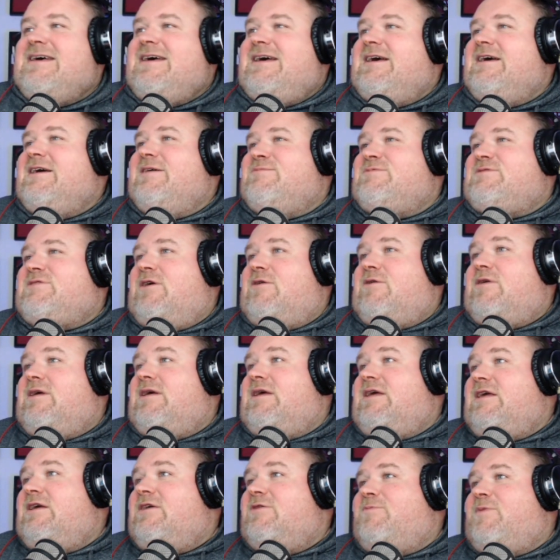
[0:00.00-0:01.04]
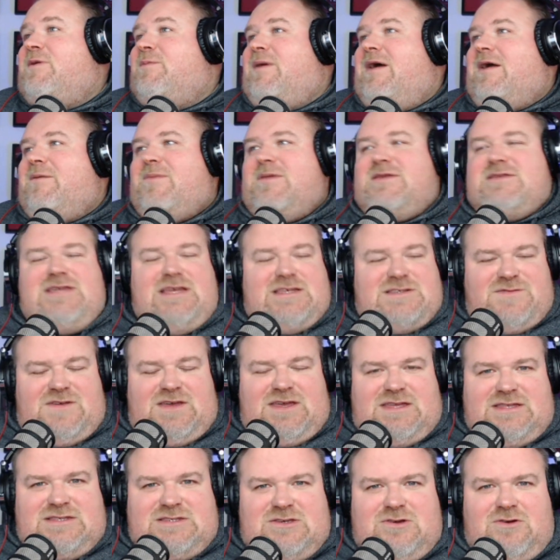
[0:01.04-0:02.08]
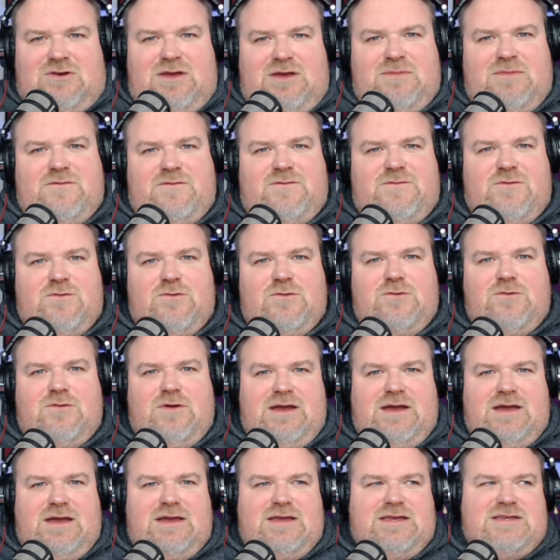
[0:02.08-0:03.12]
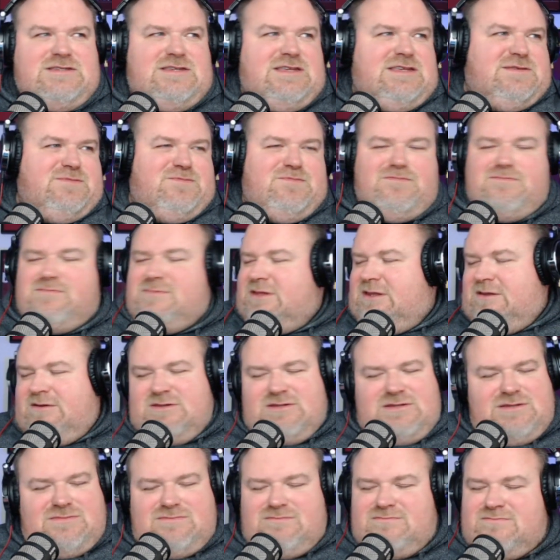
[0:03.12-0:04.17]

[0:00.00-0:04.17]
Um, so he'll be back by the sounds of it in time for uh, he's, he's you know he's